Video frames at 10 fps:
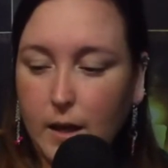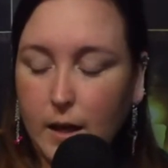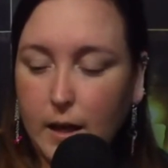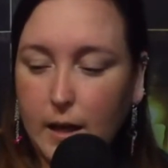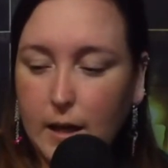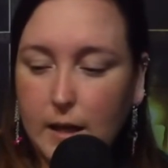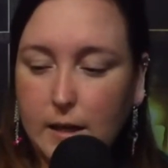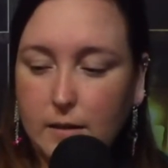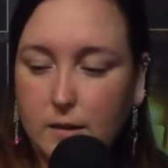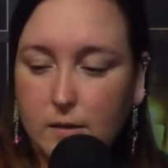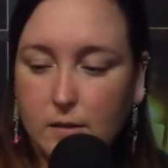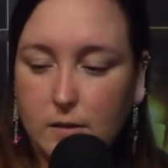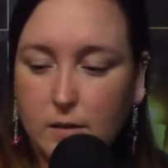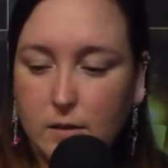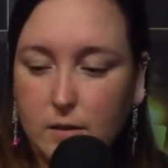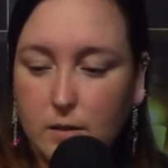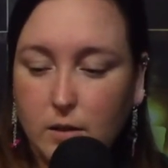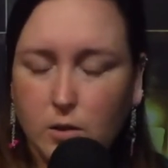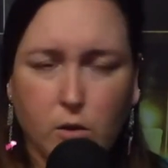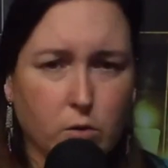And,
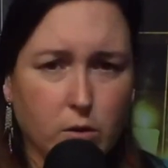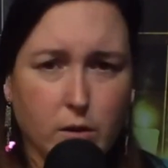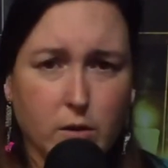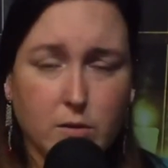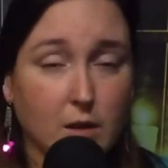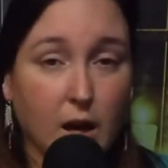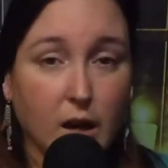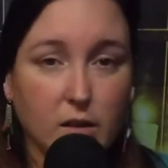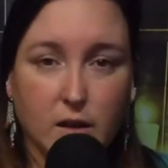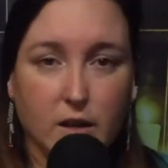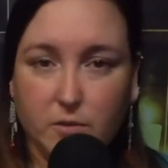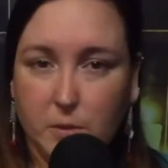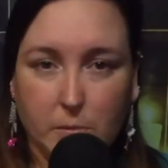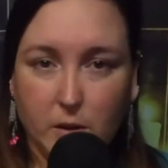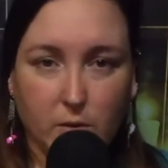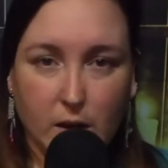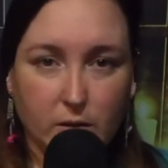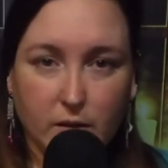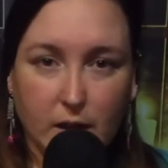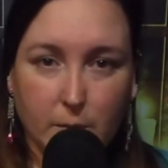there's not a lot of people around
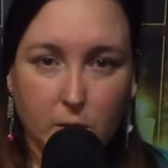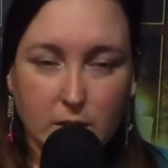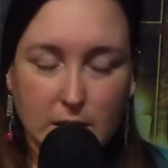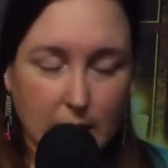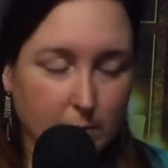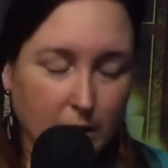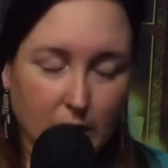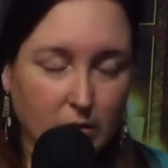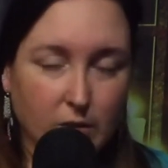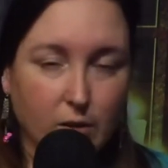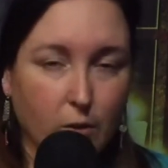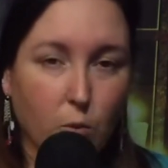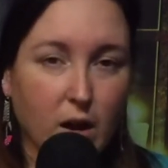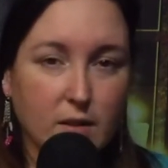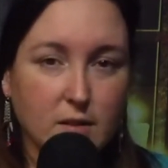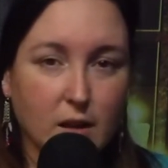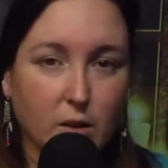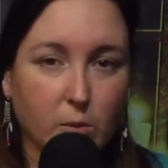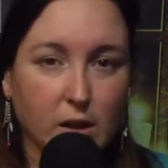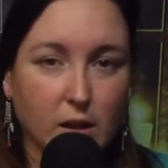at that point in time, even if it was
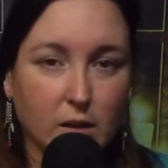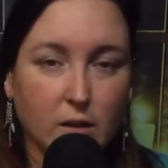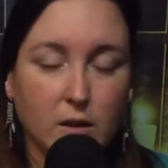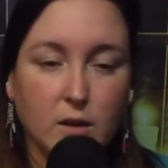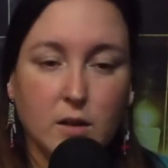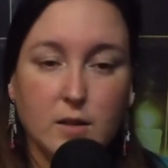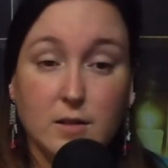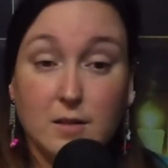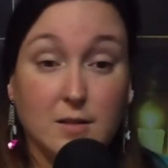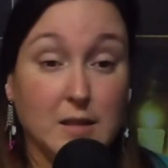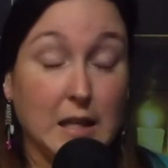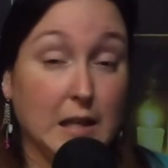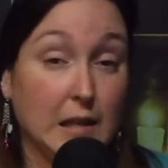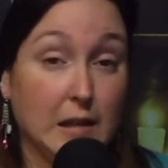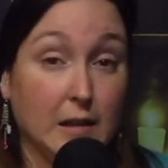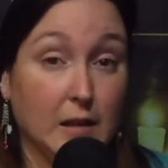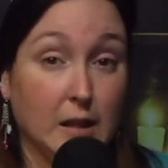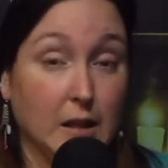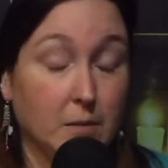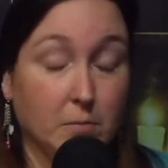Halloween, to see
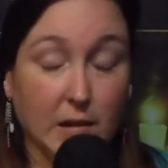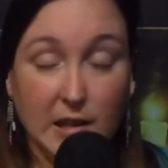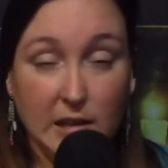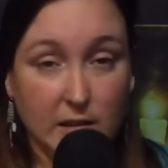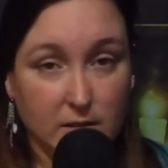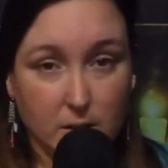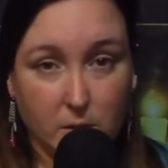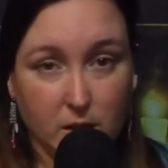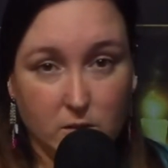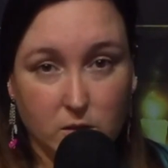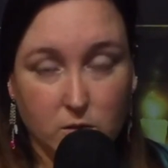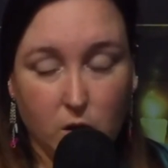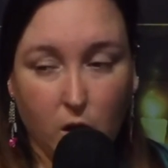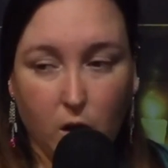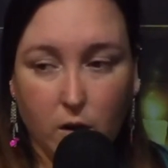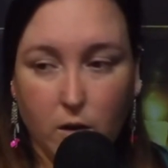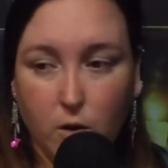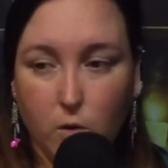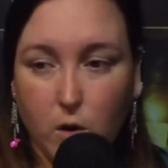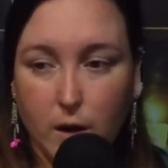him get into someone else's car
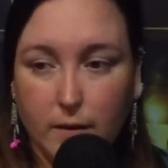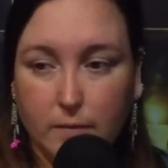or,